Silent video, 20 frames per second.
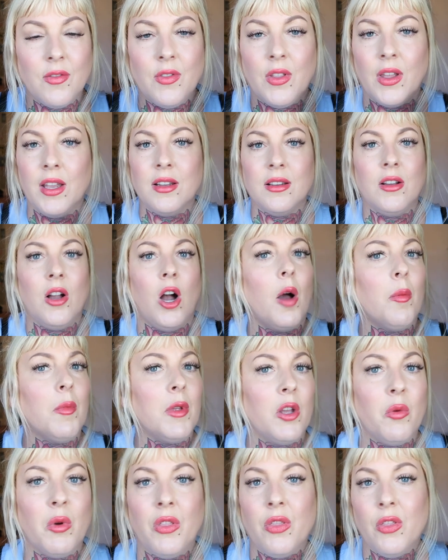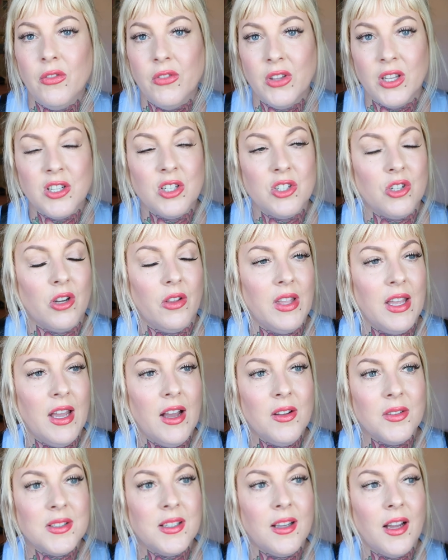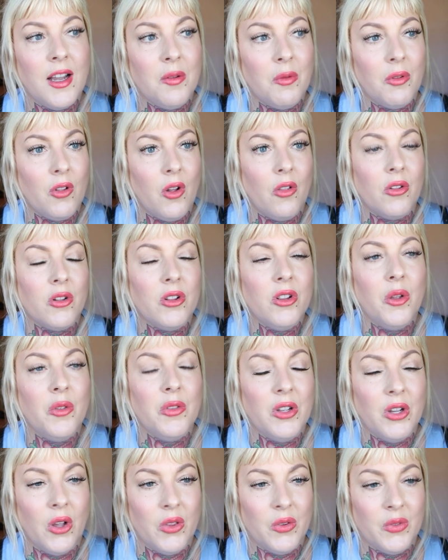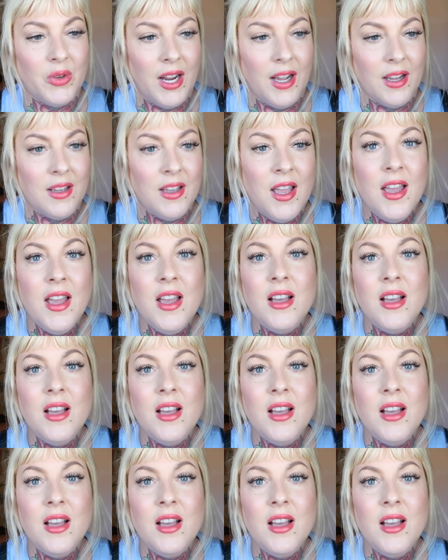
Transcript: they caught me with the vintage on the outside with all the clothing on the rack